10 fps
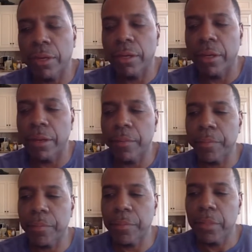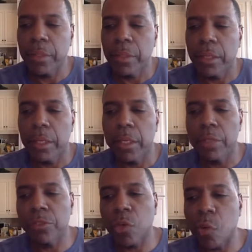
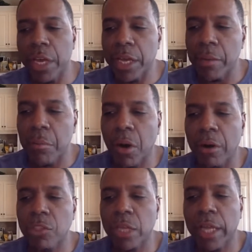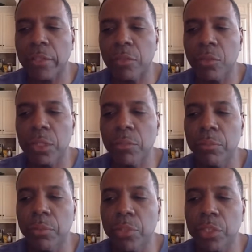And Zoe and Mark Jackson, we
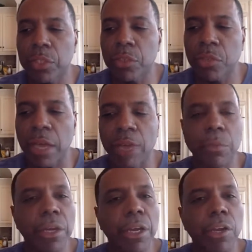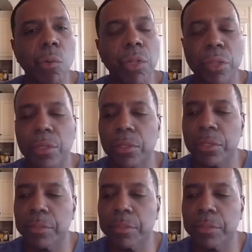appreciate you guys being here with us.